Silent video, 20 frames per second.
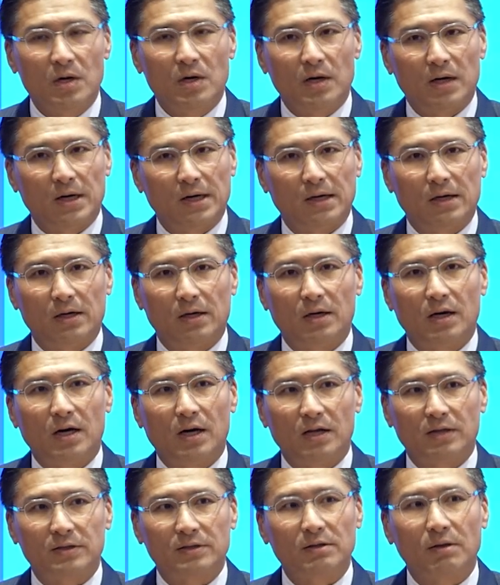
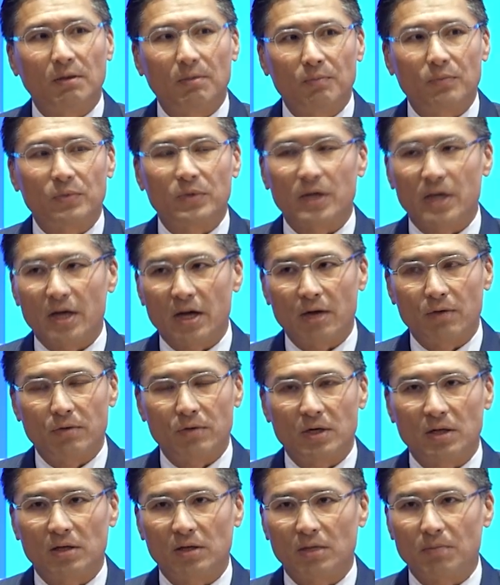are some
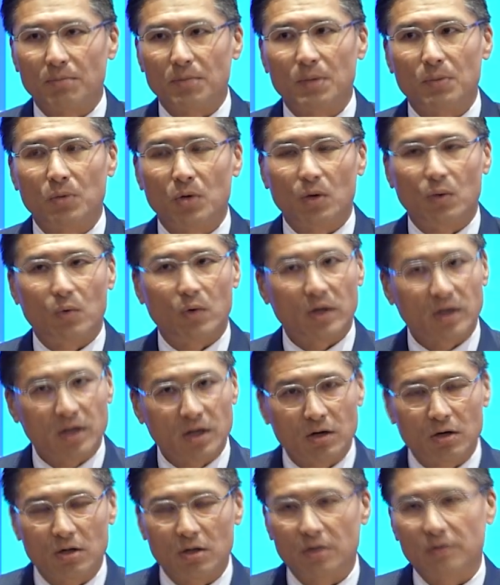area that people are
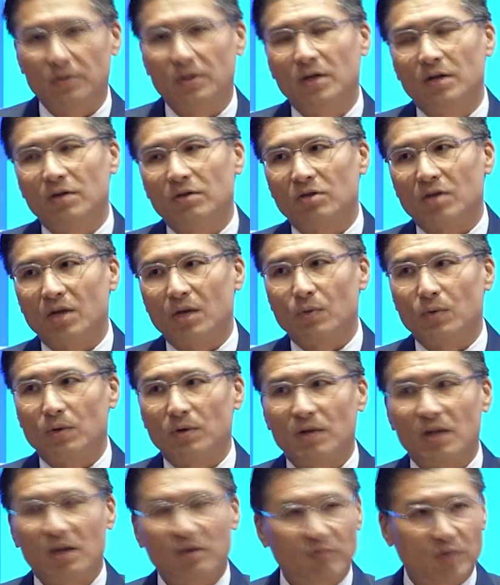working on that will
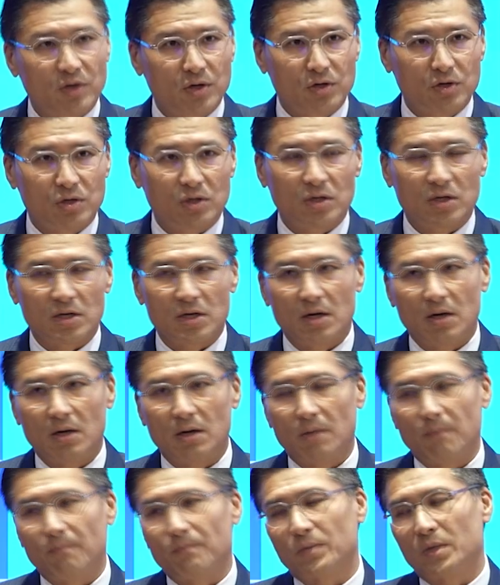leverage
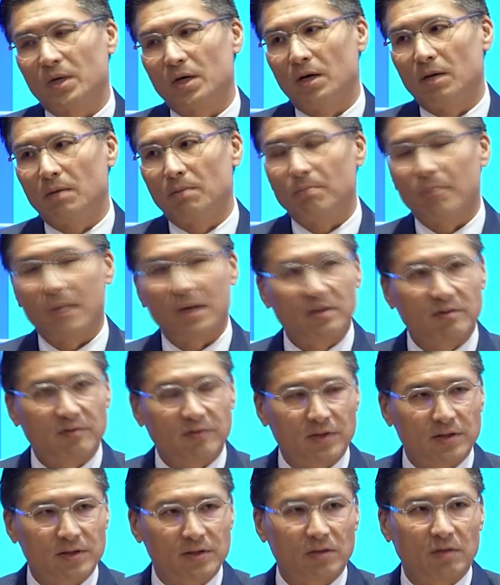the
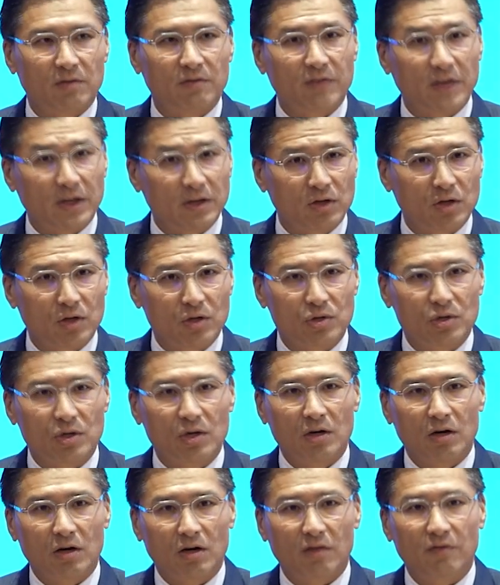benefits or advantage
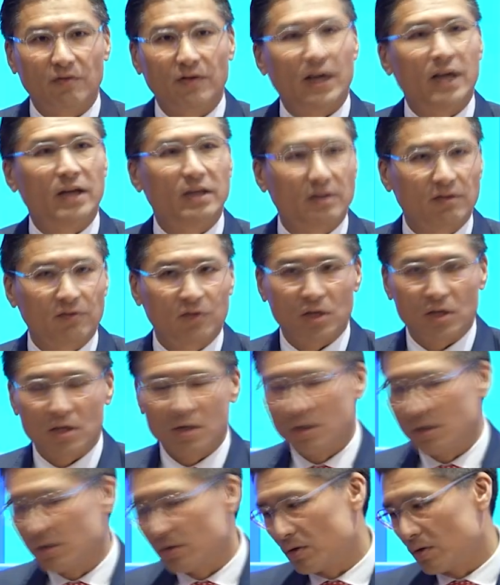of
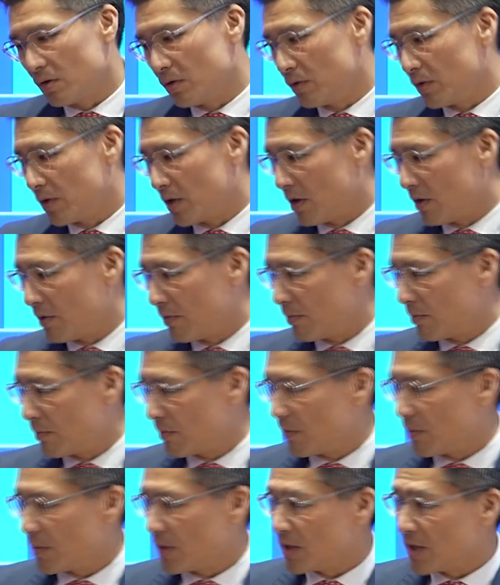NFT. So
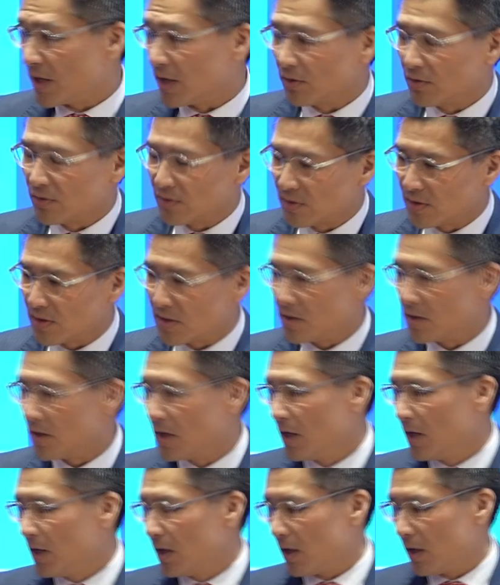we're yet to see
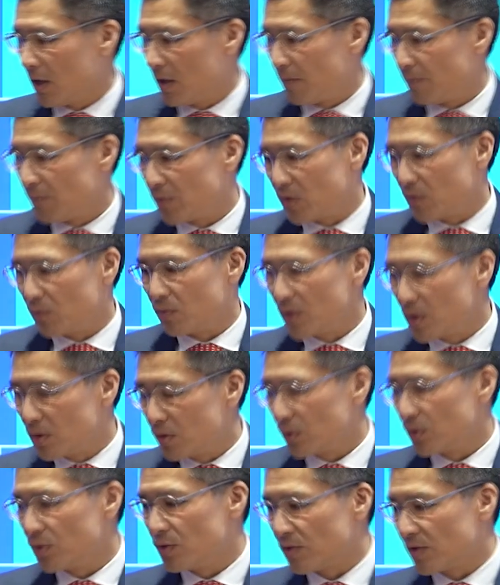the
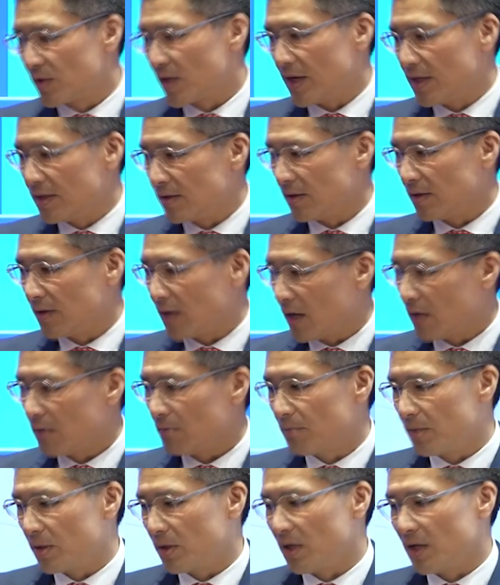real use case in
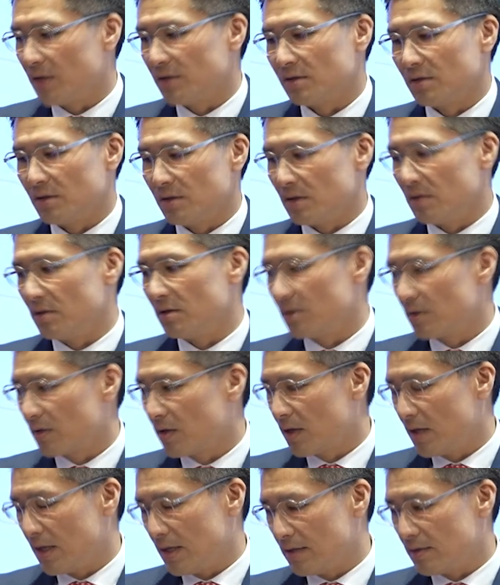that, but that's another
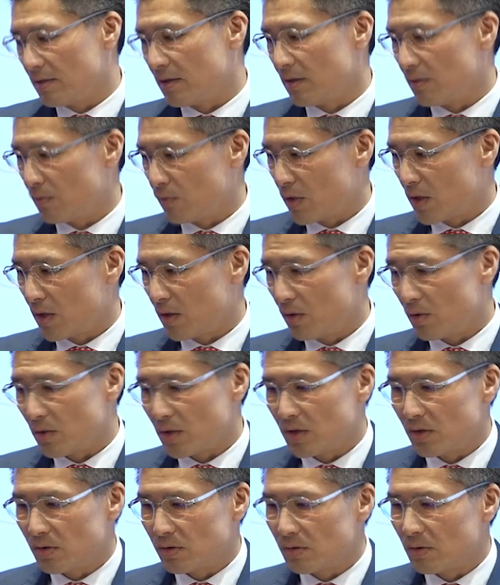case that we can look
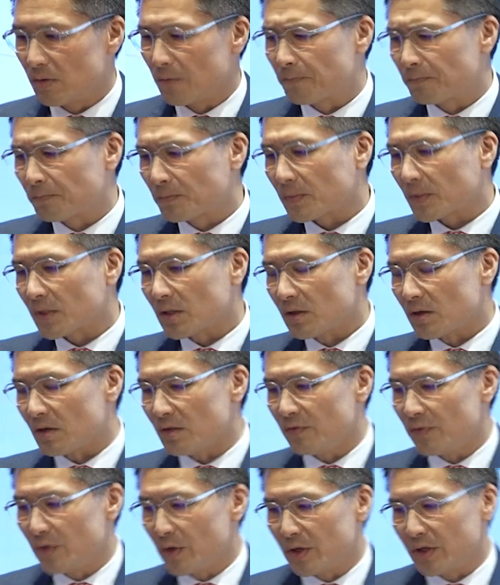into.
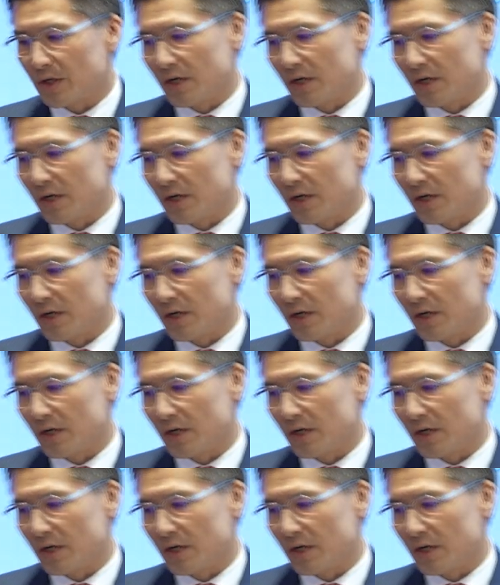Third,